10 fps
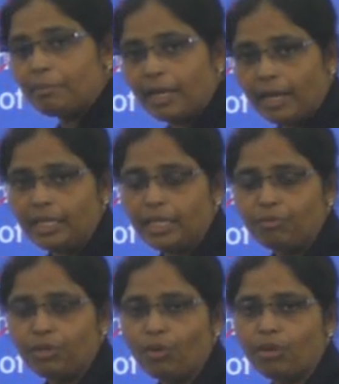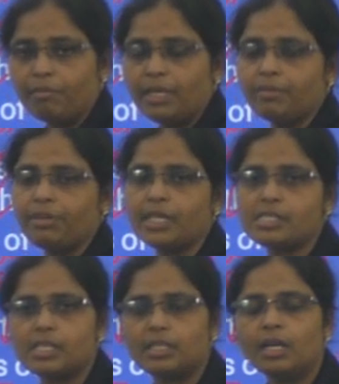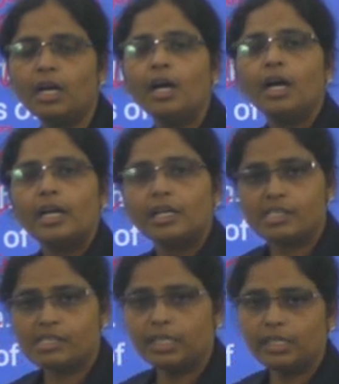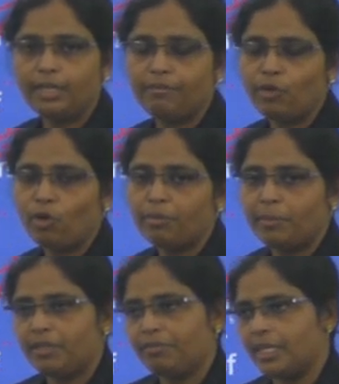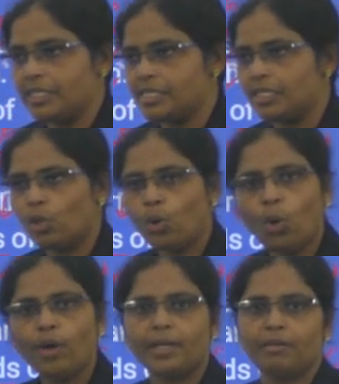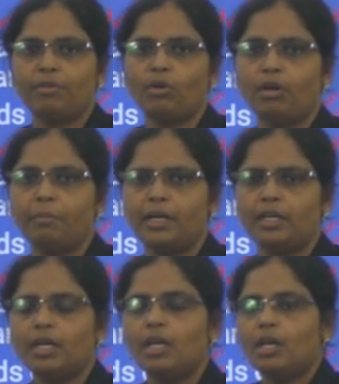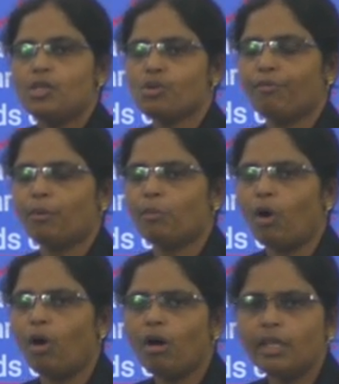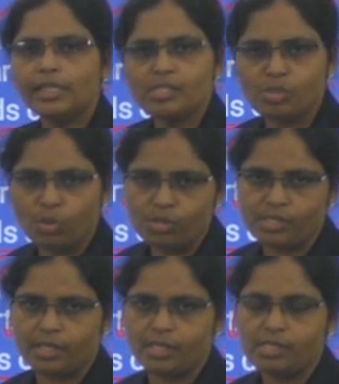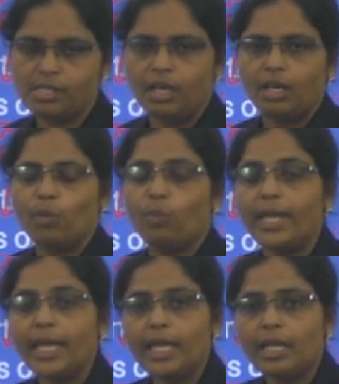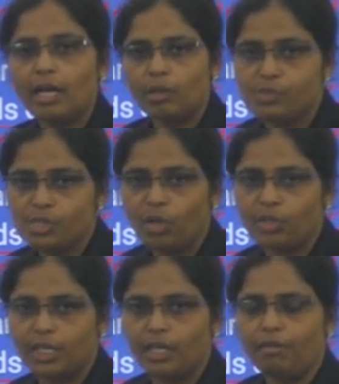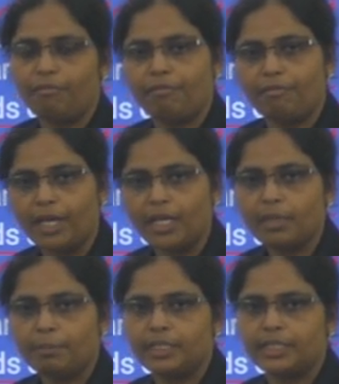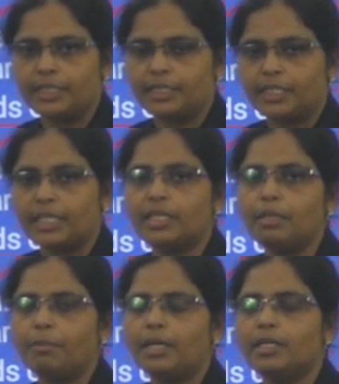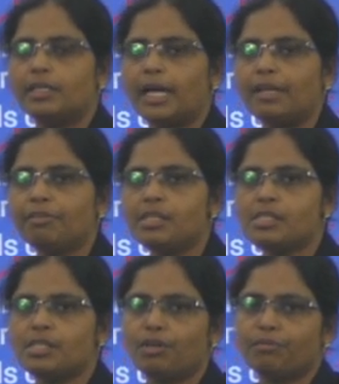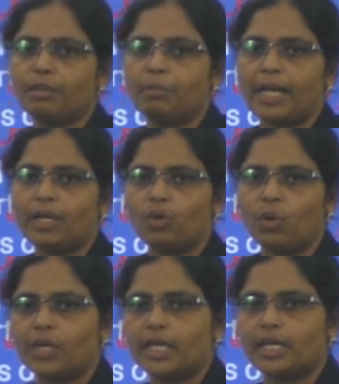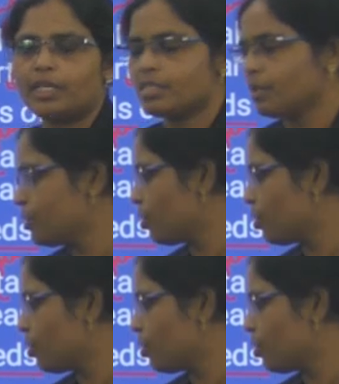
marine environment, we can see the desert environment, we can see the cold environment. So, from all these sources, we can observe the variability, nothing but diversity of the microorganisms